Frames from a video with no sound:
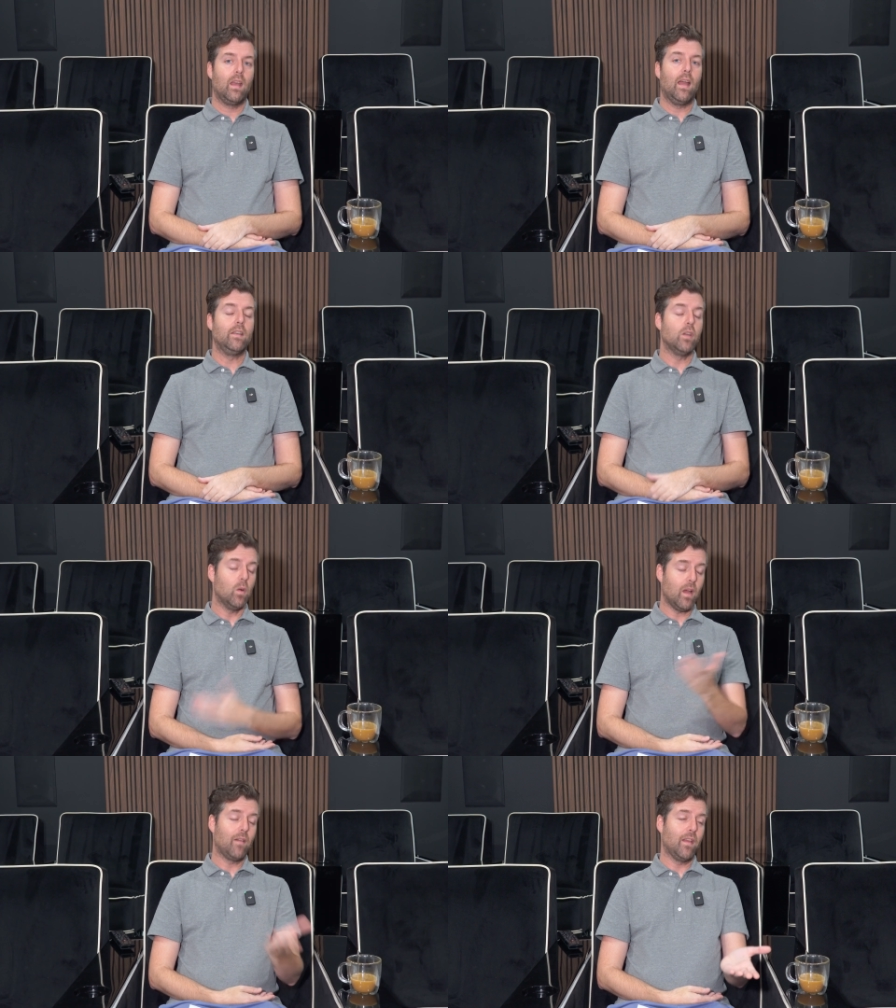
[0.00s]
I
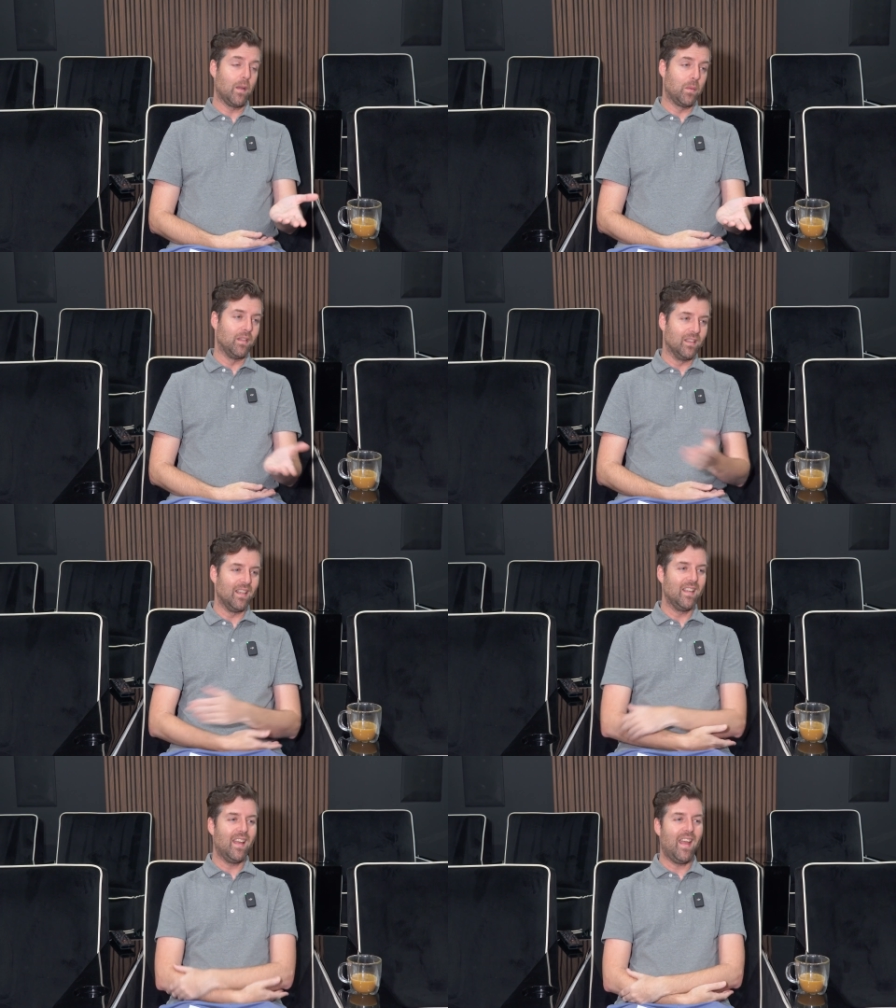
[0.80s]
don't have that
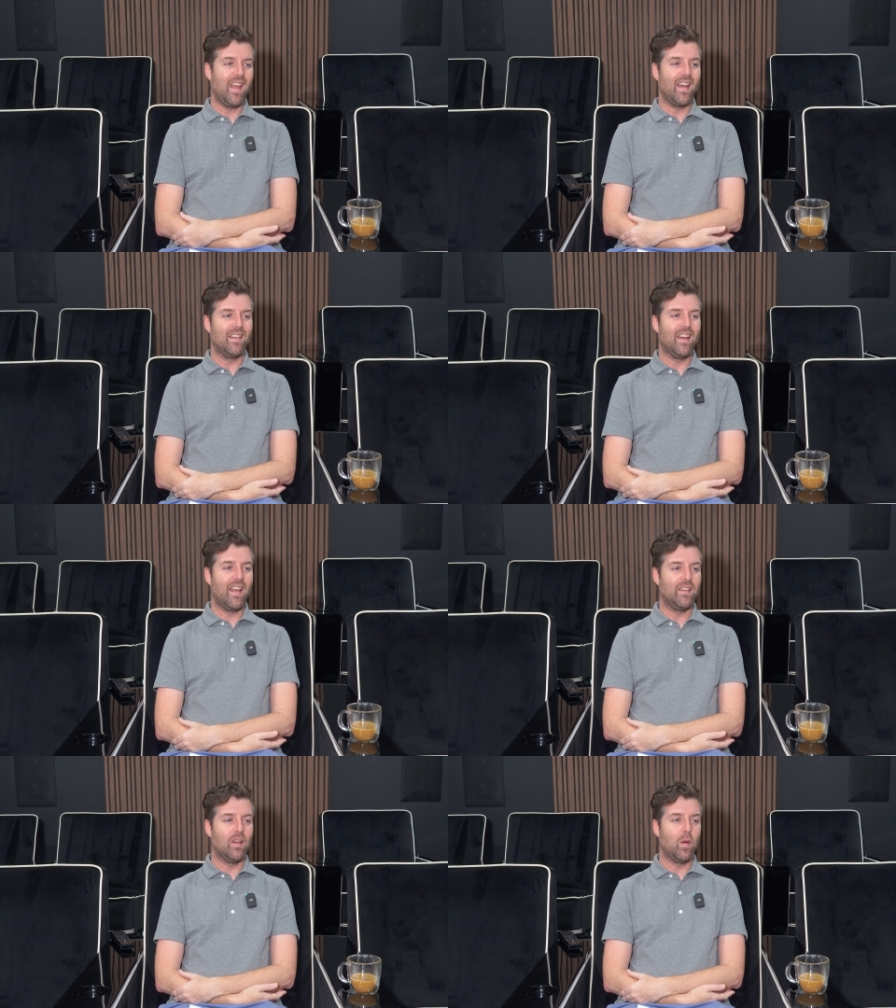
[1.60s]
ability, and
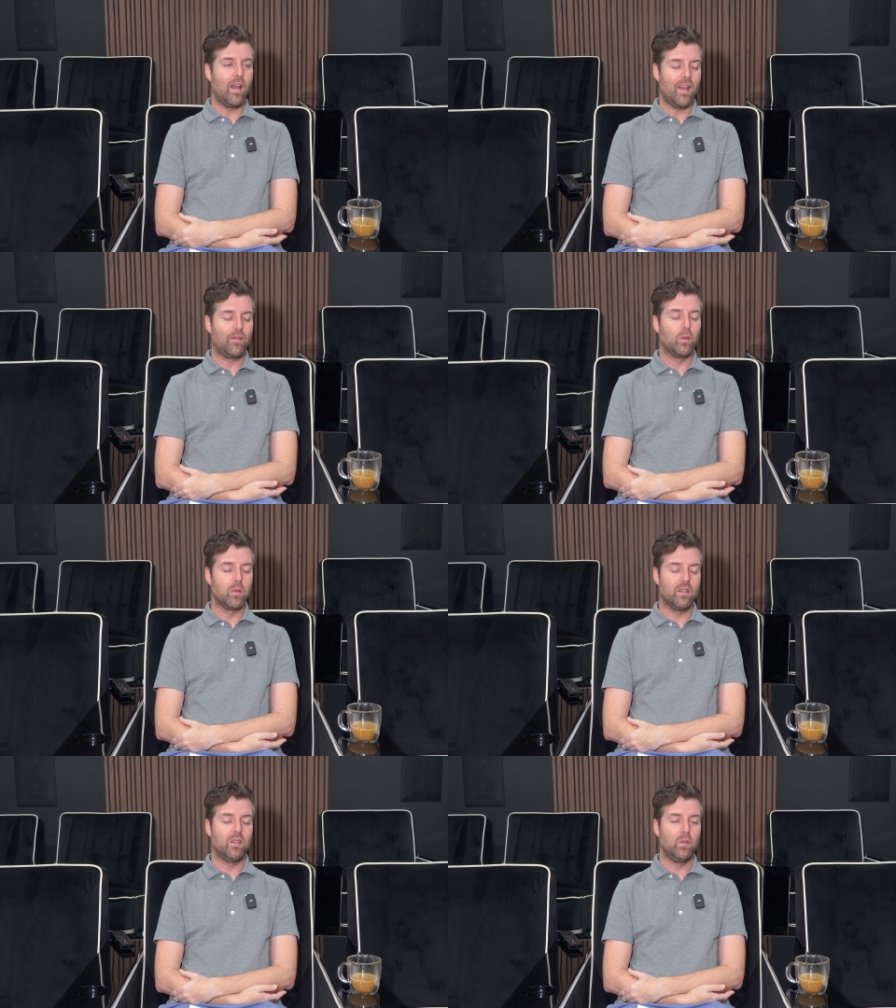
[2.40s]
I don't, I'd have to
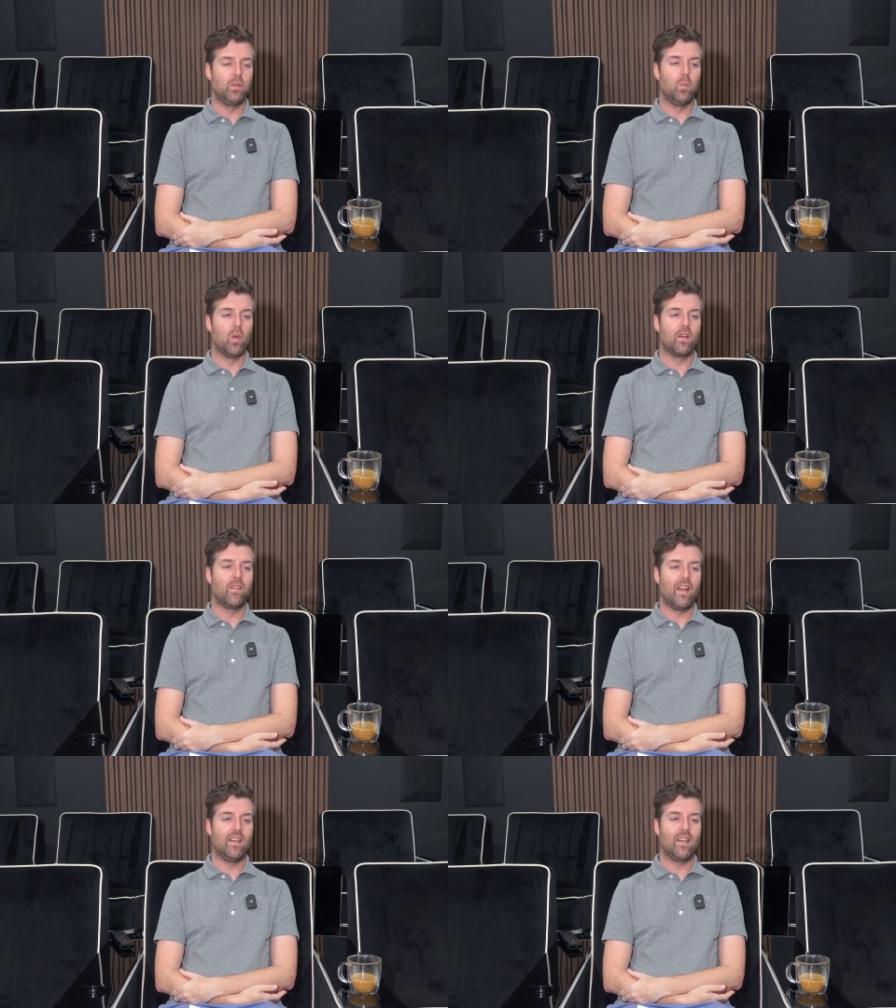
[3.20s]
really do some work
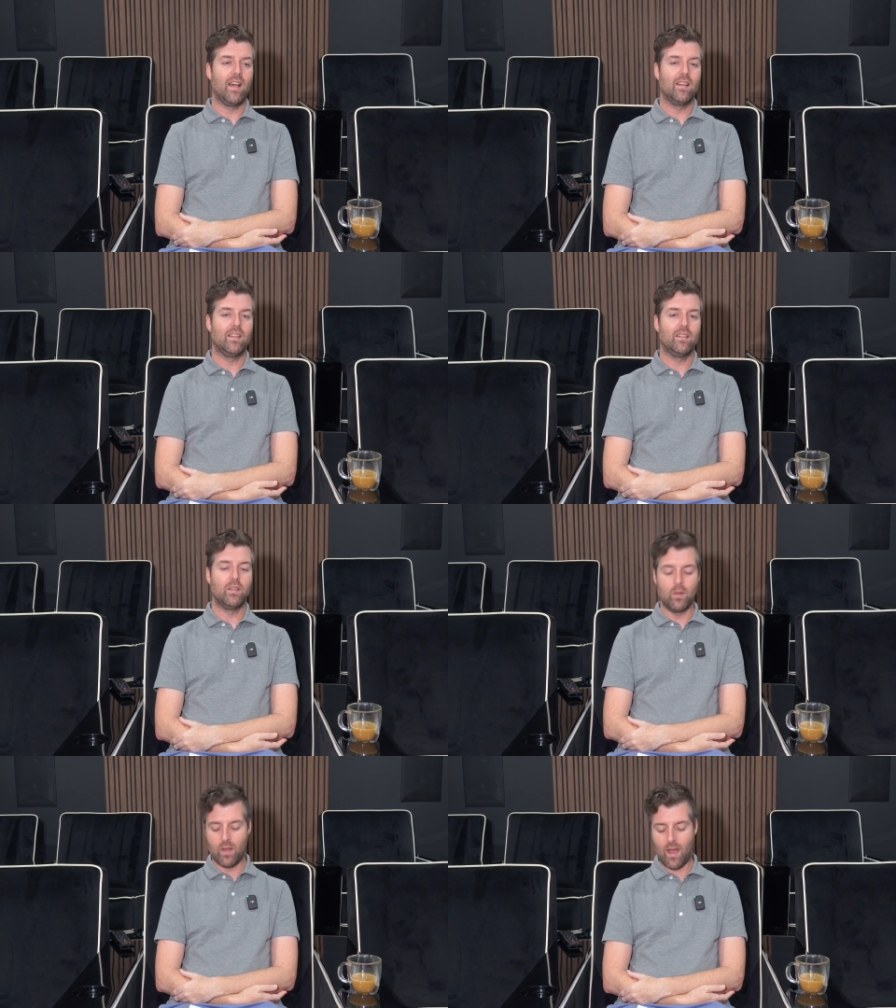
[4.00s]
finding content
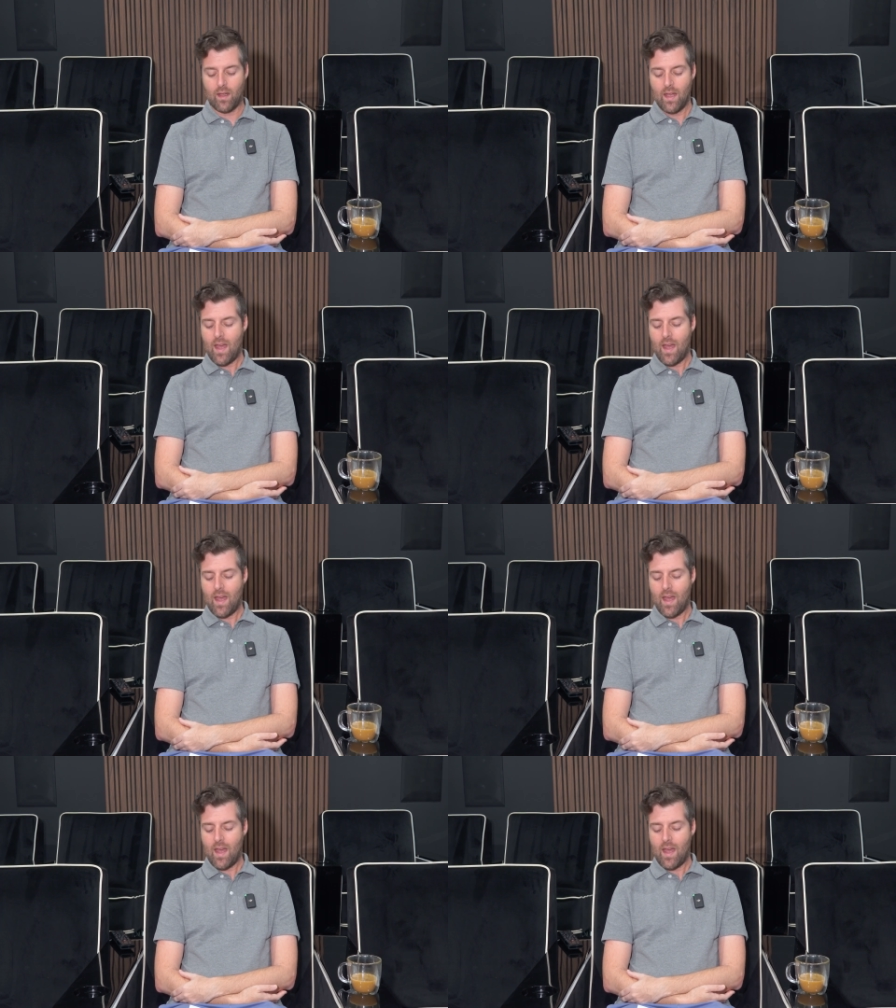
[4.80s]
to do that.